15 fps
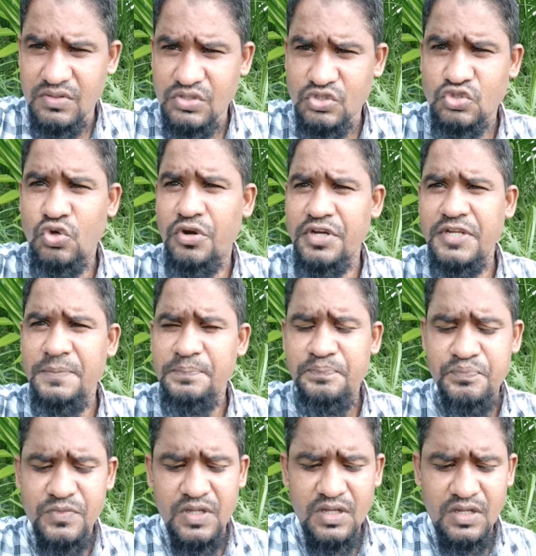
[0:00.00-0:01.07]
sorry
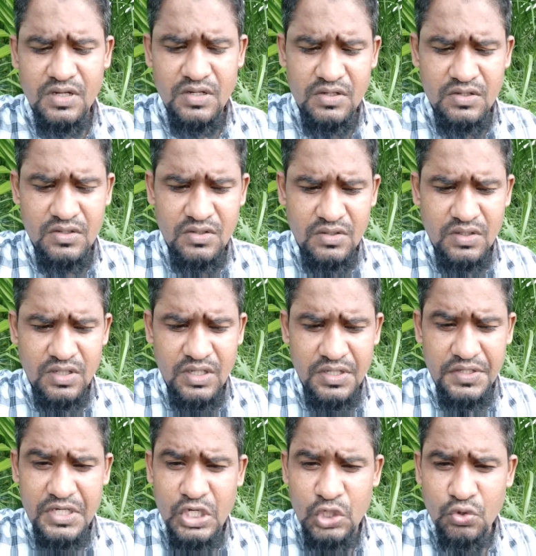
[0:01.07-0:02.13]

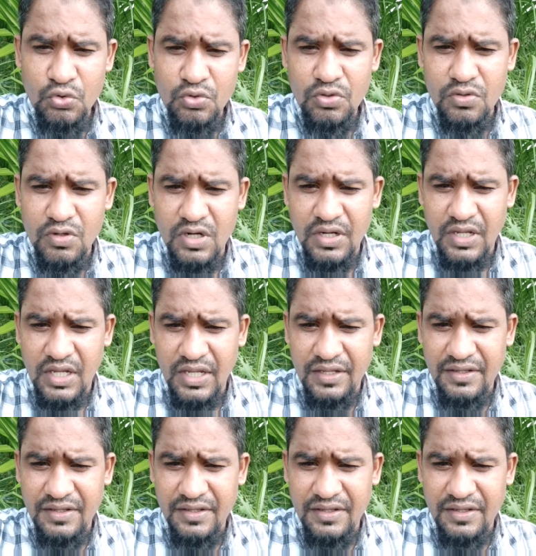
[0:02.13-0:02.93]
did you uh,